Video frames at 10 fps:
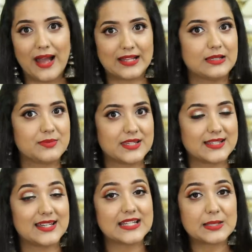MAC
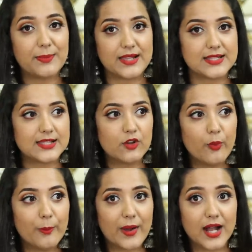lipsticks are
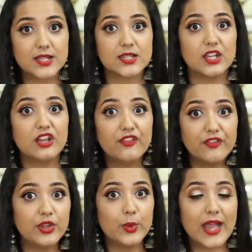expensive, but
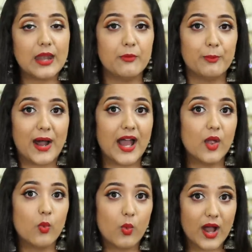if you can
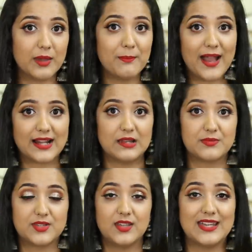buy one MAC
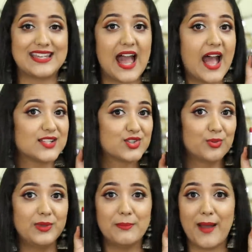lipstick, it has
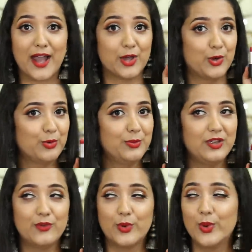to be MAC
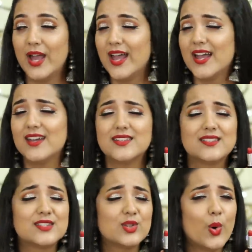Ruby Woo. It
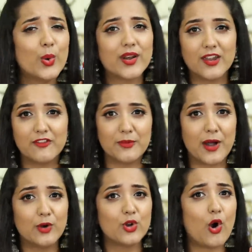is so raved
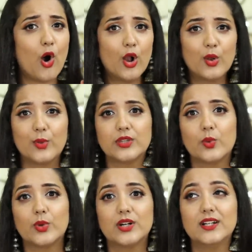about all over
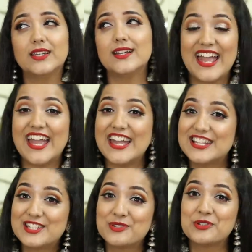the world.
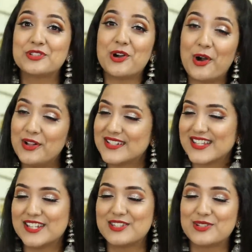It suits all
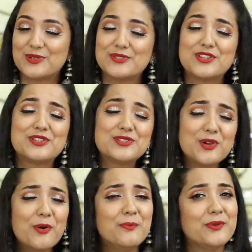skin tones
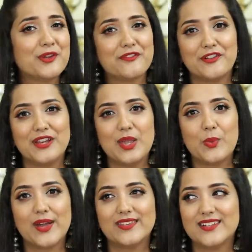so beautifully,
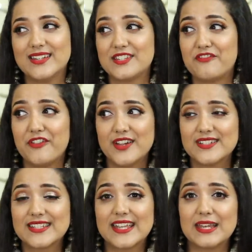whether it is
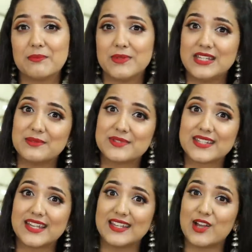fair skin, medium
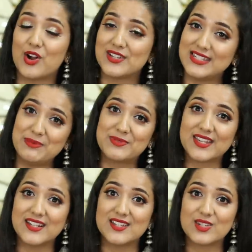skin or deep
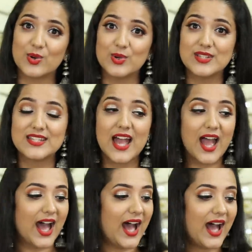skin tones.
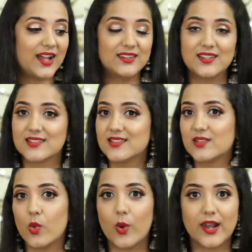And this
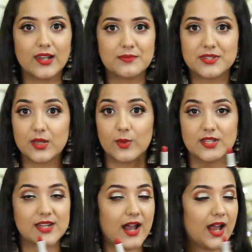is the one lipstick
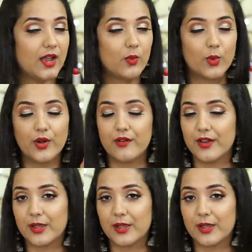which I would